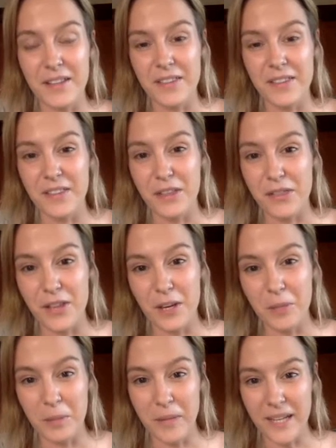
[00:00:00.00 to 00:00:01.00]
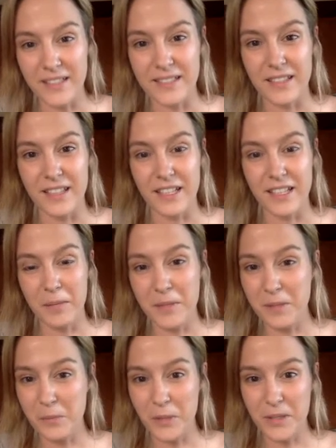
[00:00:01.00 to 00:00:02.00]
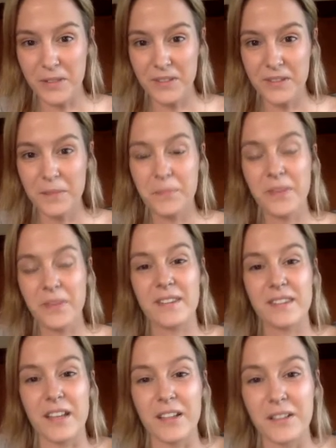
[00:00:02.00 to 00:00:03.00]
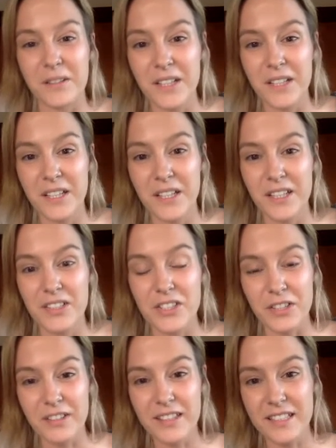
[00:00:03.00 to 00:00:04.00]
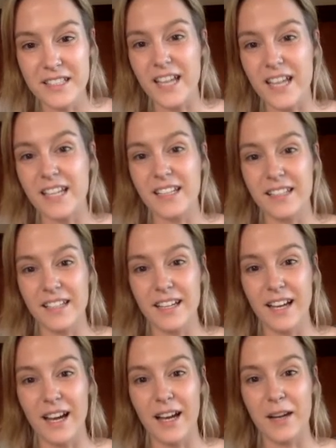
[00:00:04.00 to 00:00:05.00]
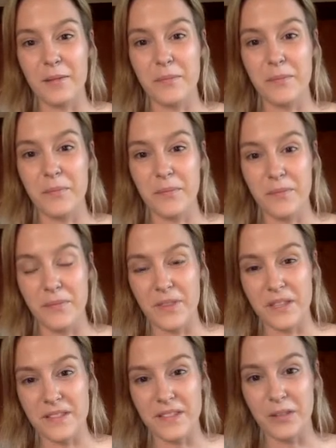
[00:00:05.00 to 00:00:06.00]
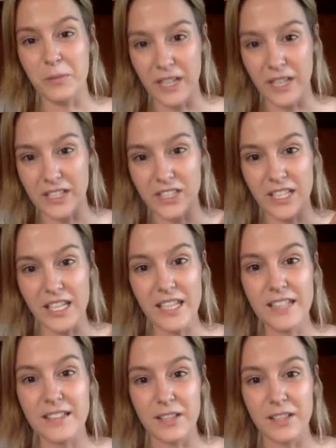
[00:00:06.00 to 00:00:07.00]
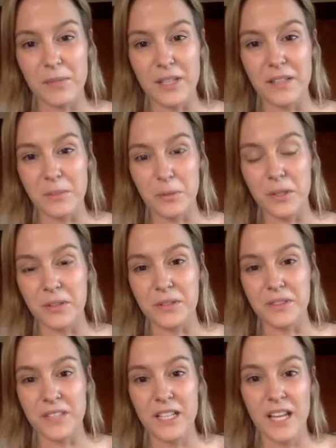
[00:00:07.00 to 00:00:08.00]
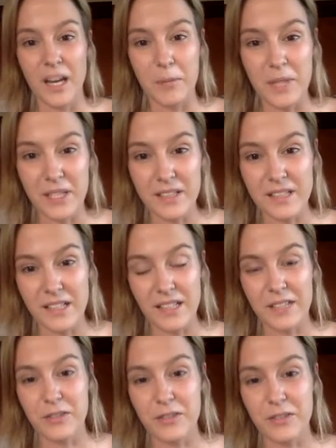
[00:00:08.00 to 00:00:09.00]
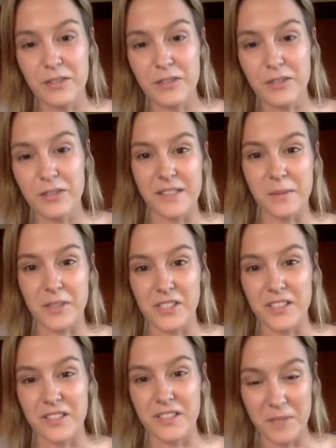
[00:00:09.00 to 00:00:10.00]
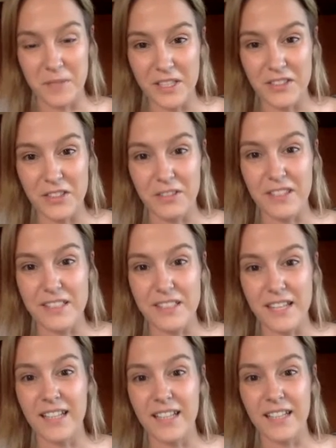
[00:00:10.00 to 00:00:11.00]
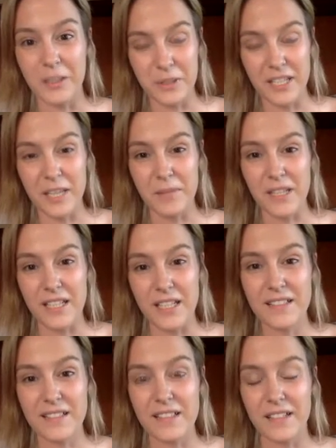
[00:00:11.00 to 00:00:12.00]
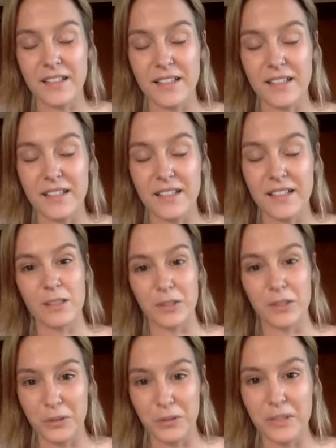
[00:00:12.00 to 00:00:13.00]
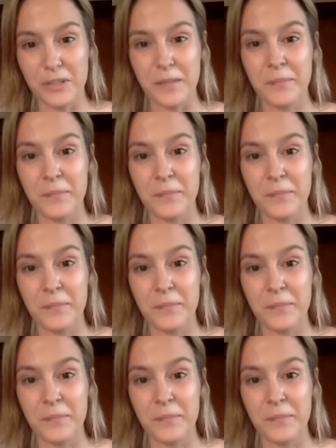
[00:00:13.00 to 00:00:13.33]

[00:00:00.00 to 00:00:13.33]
the thermal mass in the gabion walls. So during the day, the sun will actually heat up these walls. And because the classroom is a space which is to be used during the day, it will keep the inside spaces a lot cooler.